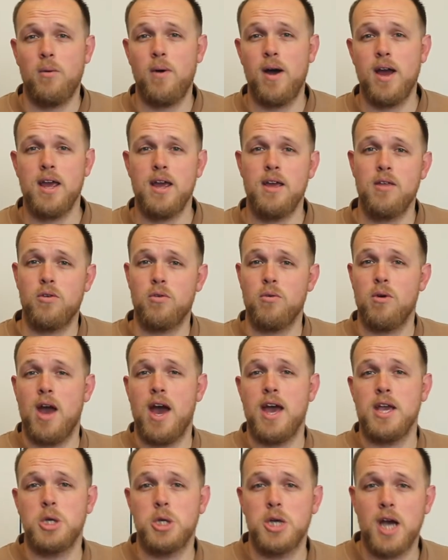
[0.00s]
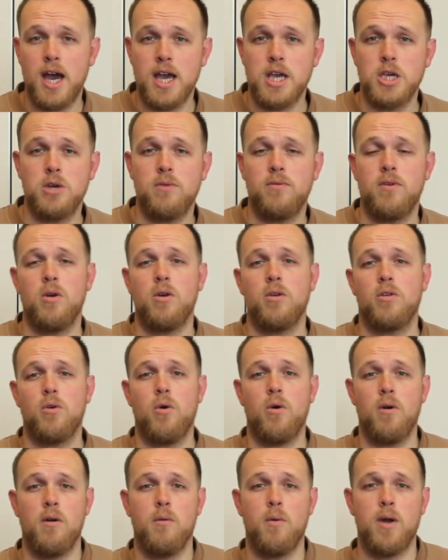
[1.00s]
way is through a change of use
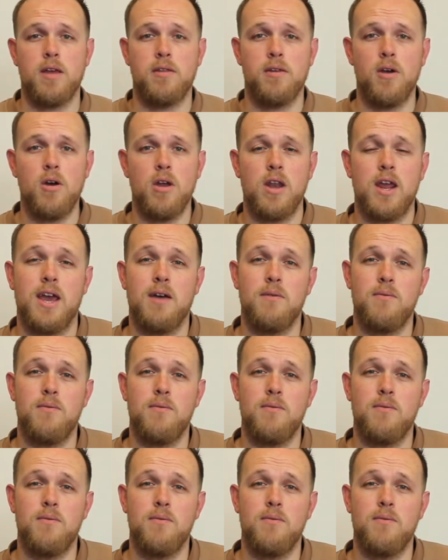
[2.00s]
or a rezoning.